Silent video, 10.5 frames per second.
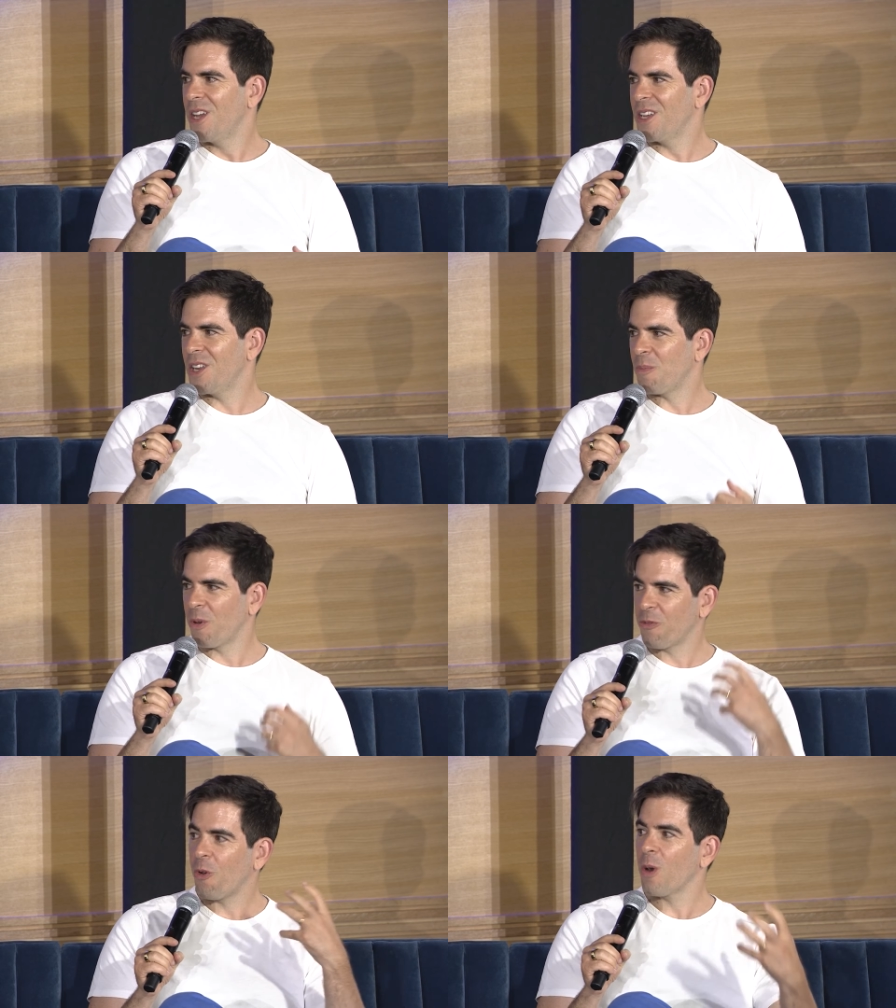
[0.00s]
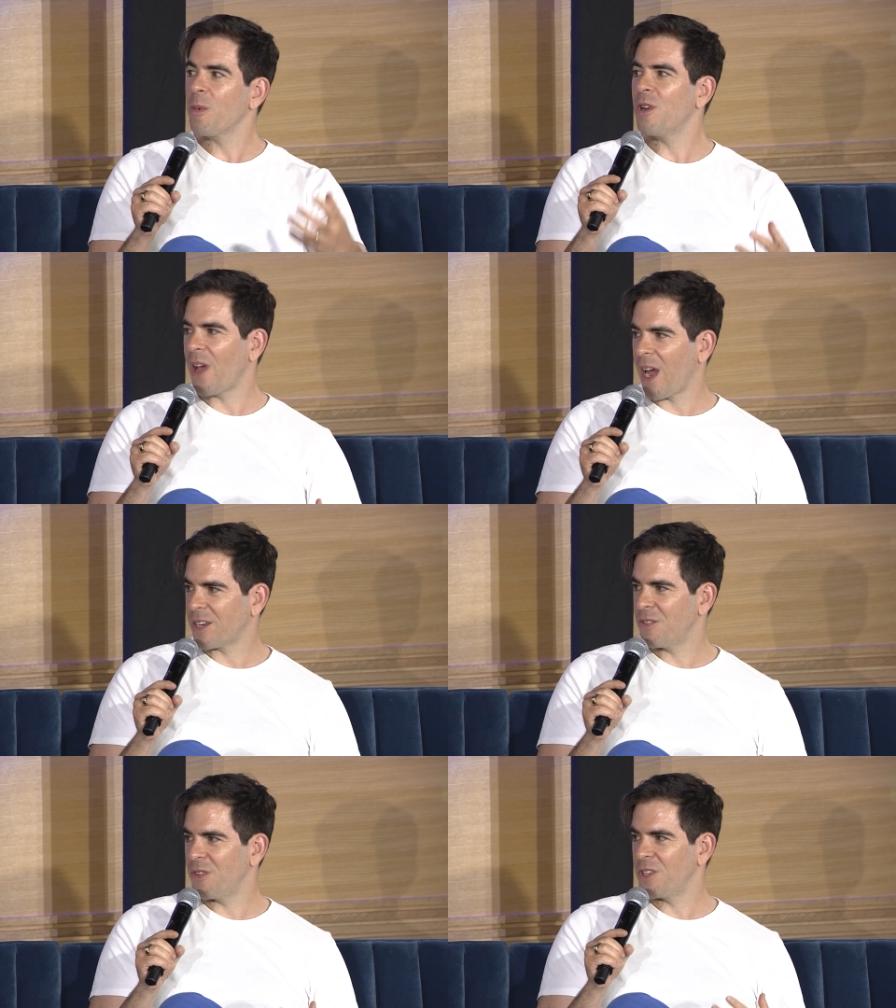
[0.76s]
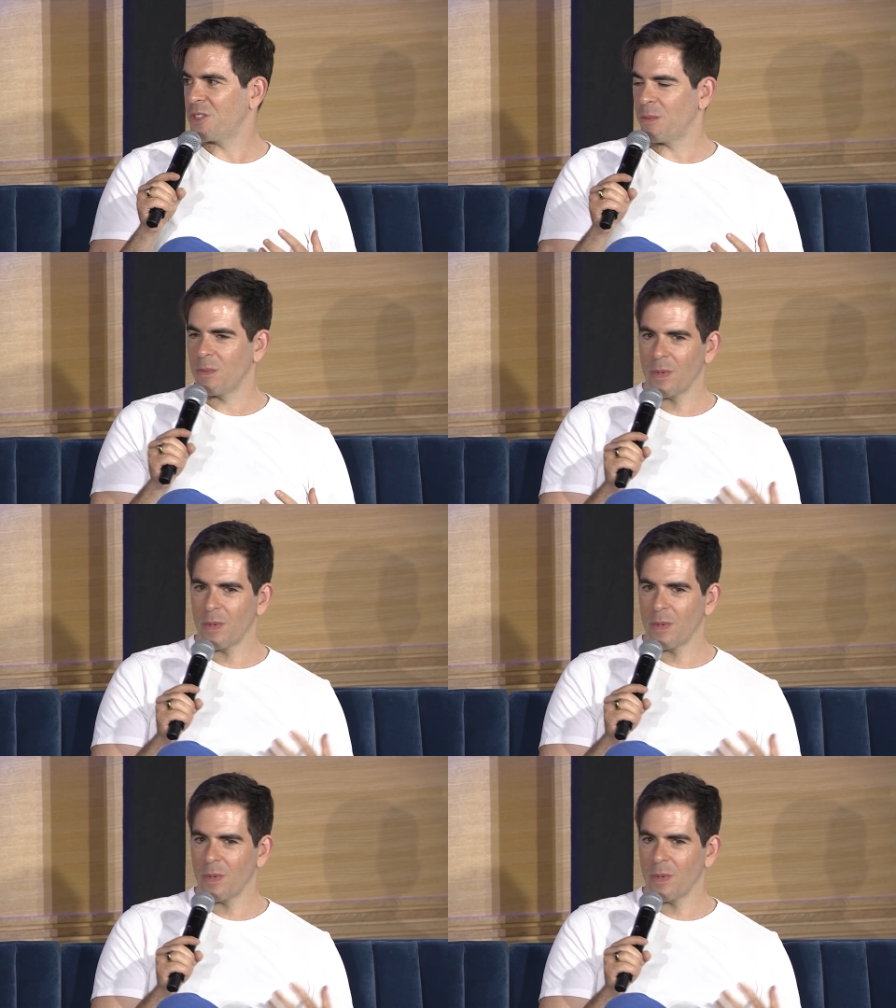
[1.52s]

performative activism.